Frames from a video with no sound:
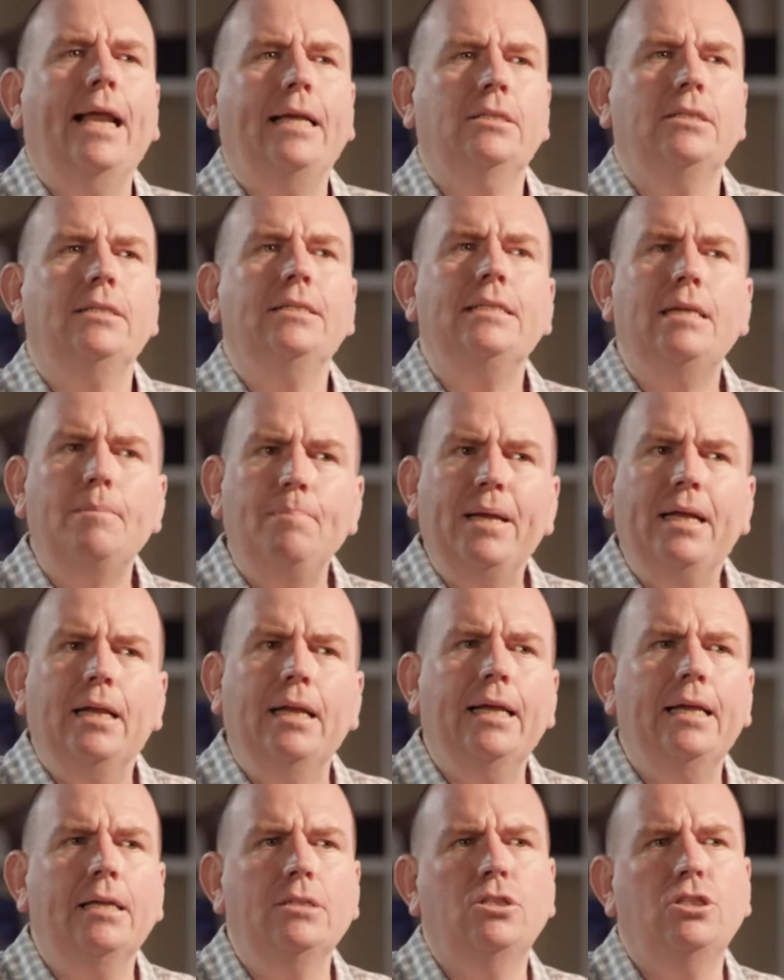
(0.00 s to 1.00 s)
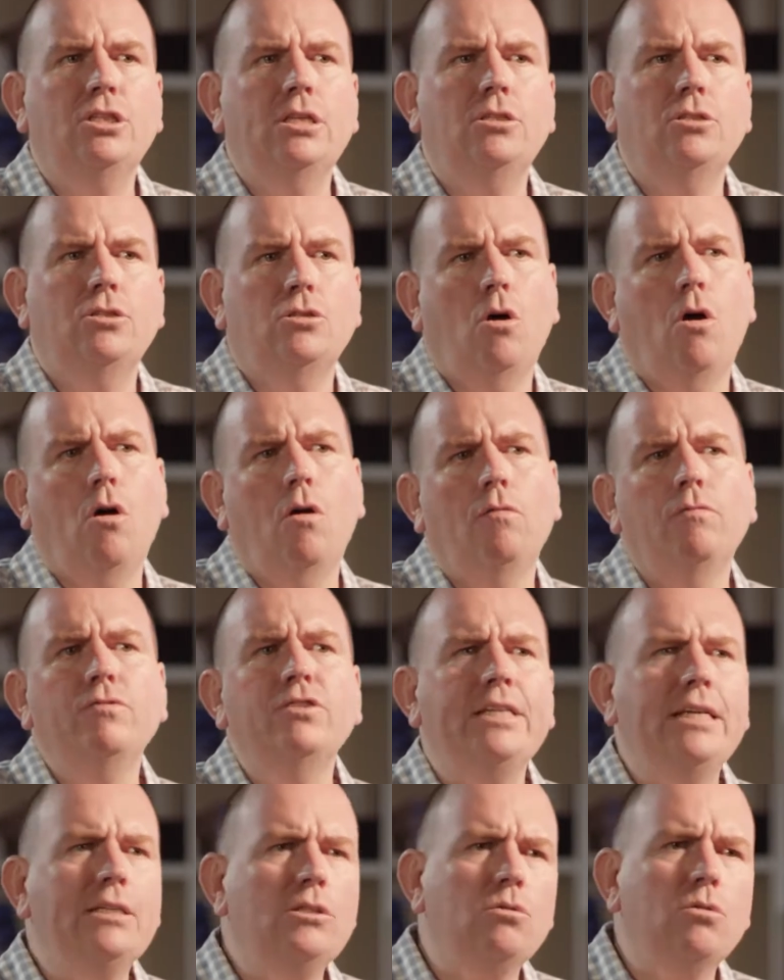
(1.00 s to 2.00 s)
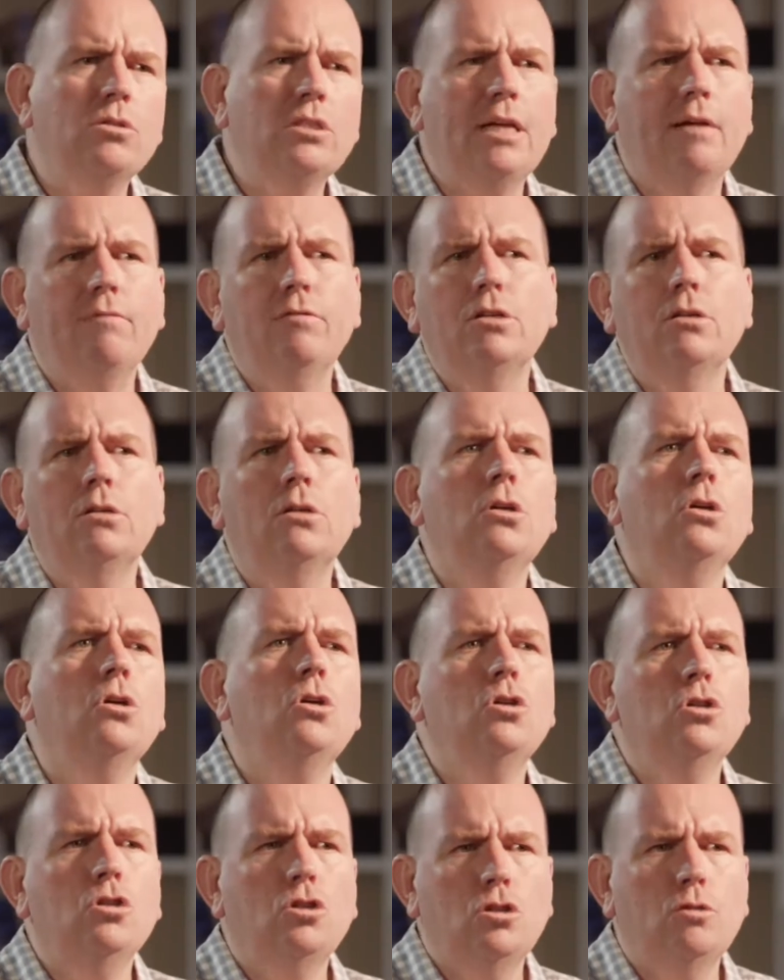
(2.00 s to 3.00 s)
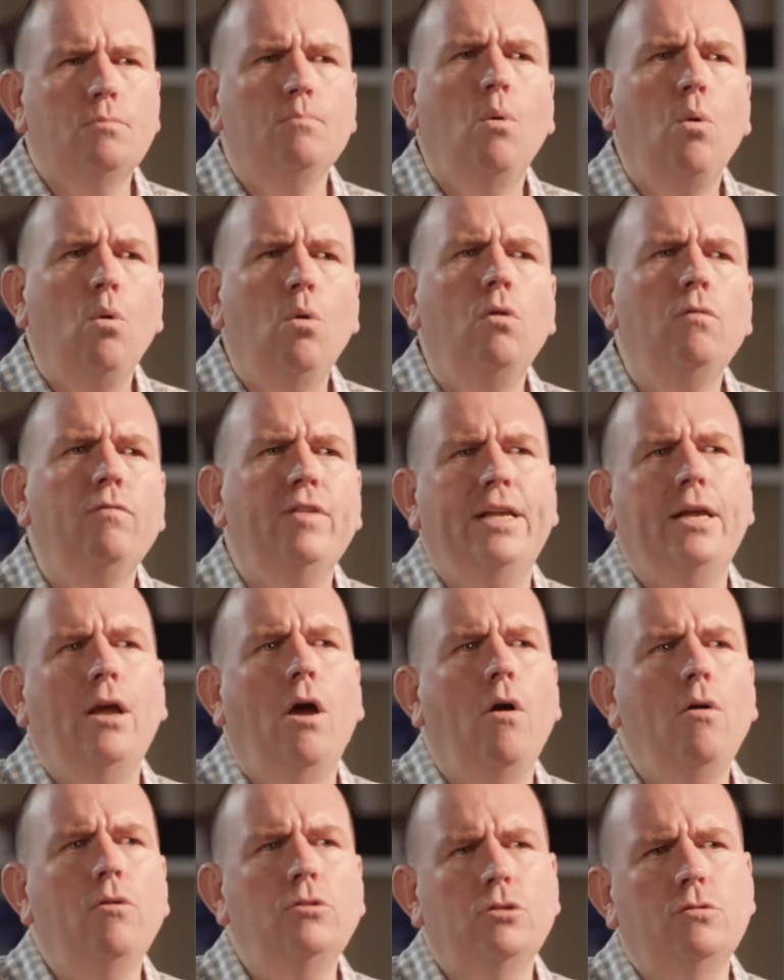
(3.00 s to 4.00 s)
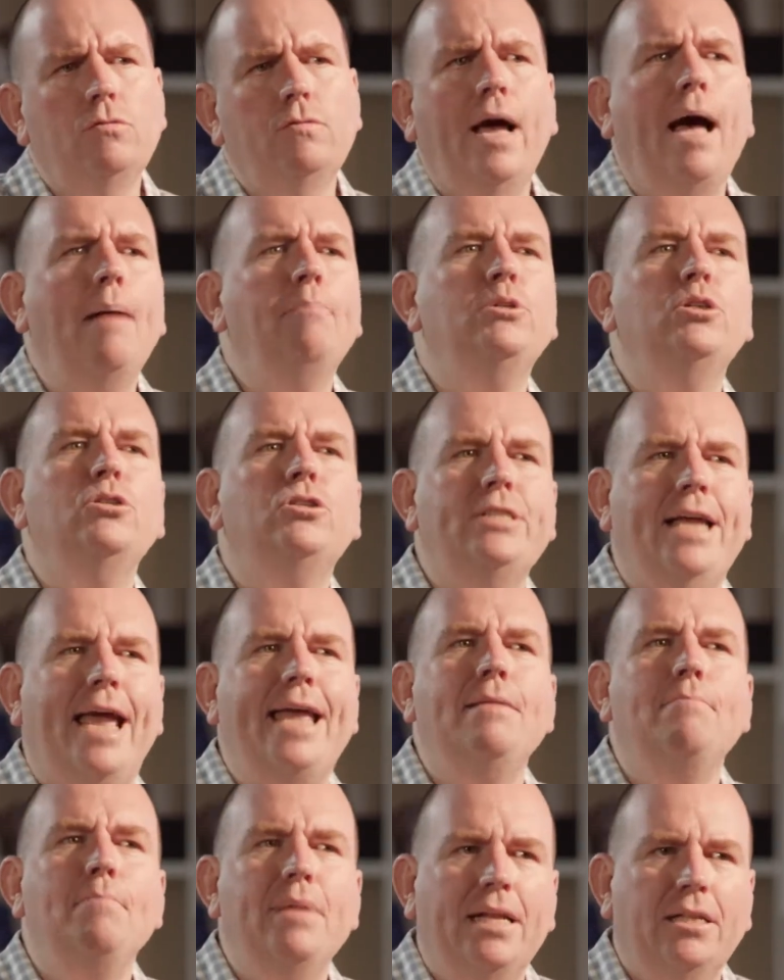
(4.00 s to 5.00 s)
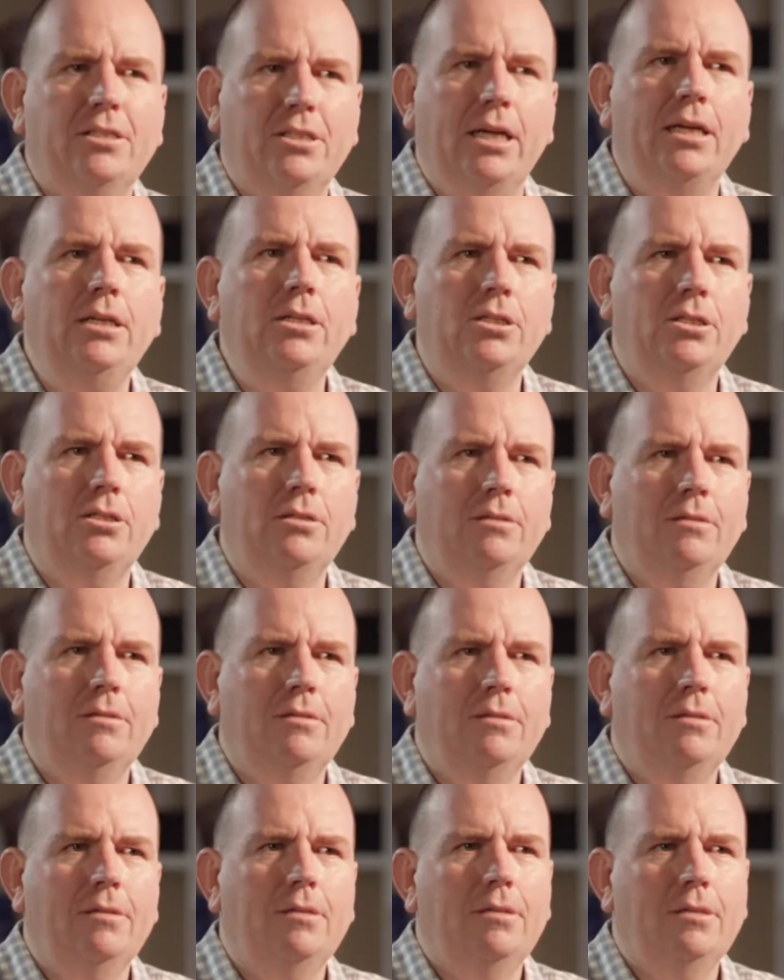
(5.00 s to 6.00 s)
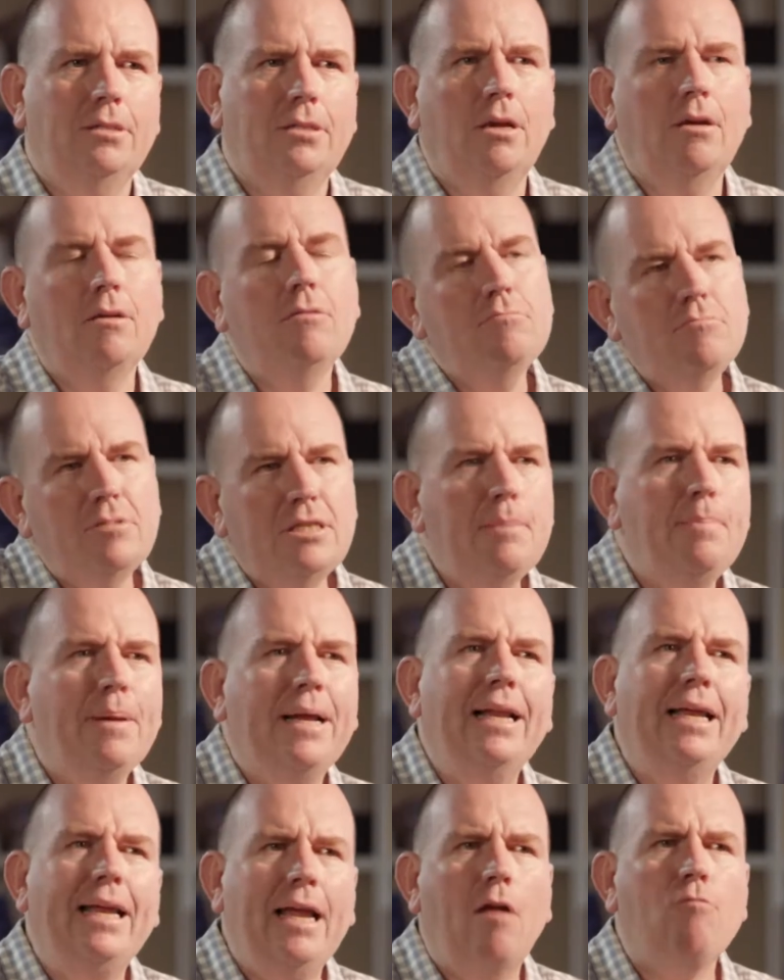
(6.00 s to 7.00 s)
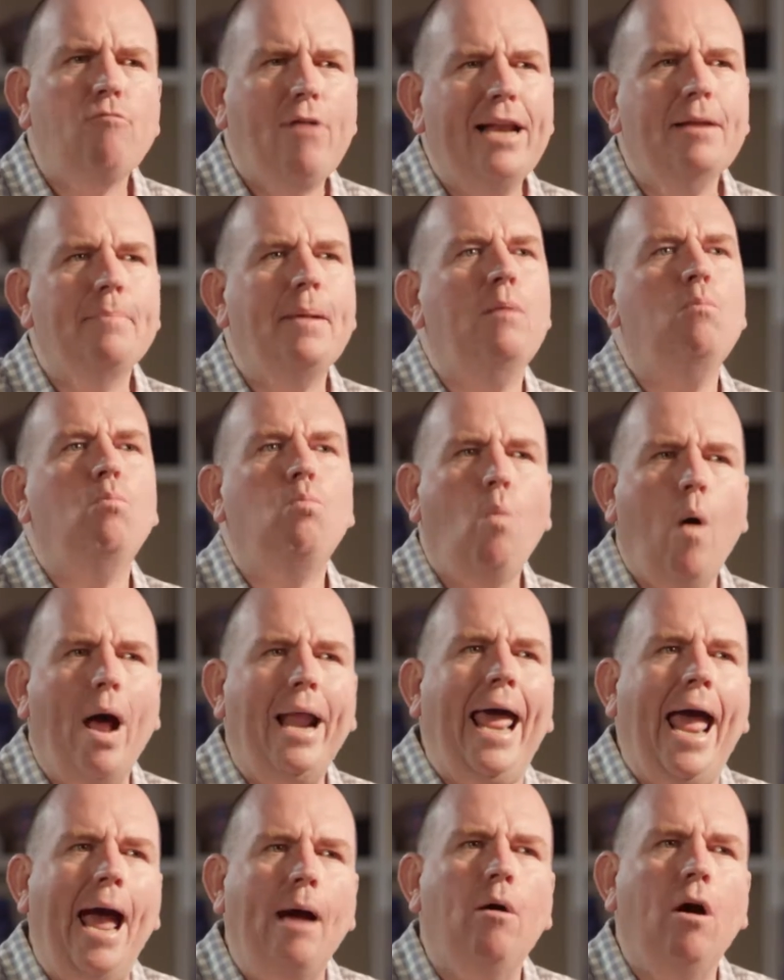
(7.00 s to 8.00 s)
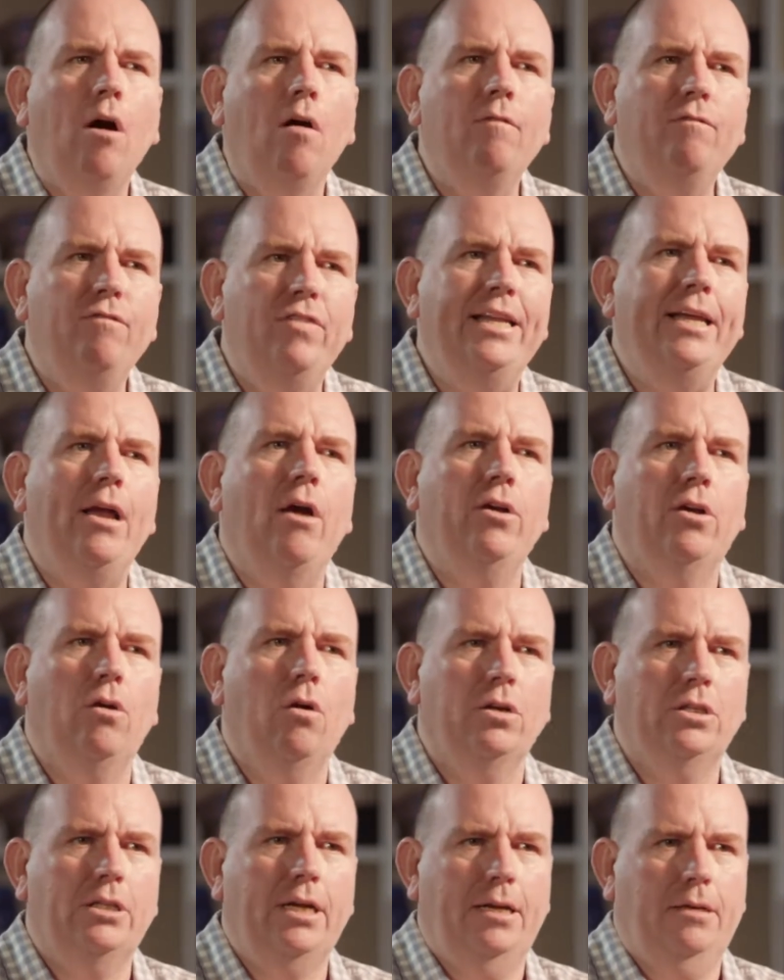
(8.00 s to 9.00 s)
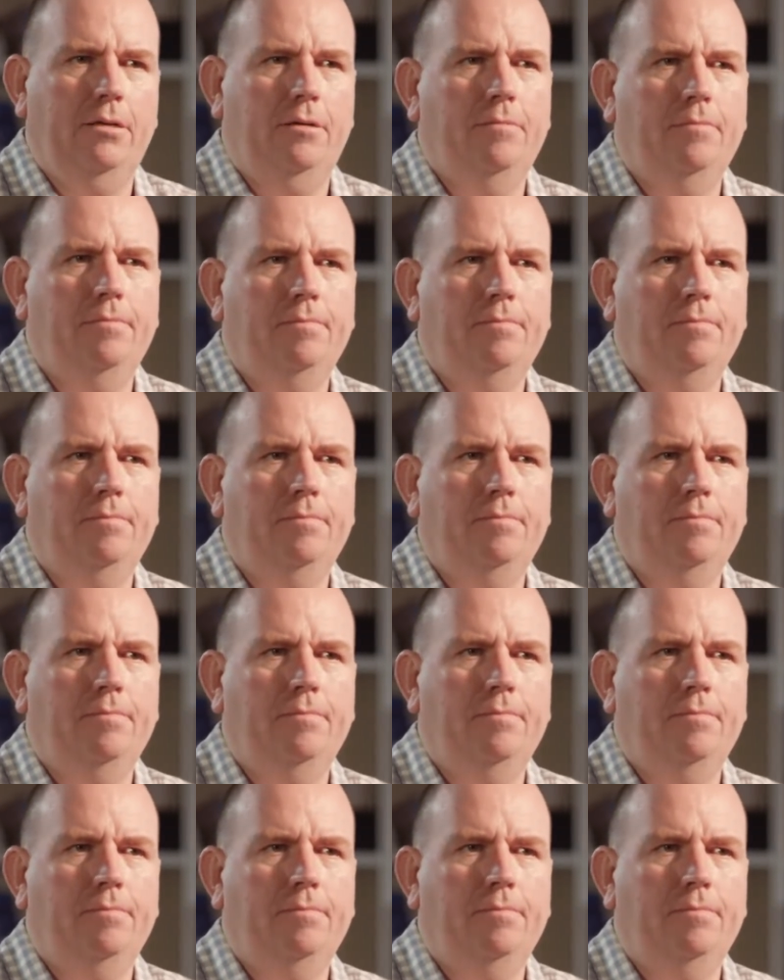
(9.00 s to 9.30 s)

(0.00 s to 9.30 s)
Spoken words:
lesson typically consists of 6 or 7 small videos of up to 10 minutes each. So typically around about 1 hour of video content.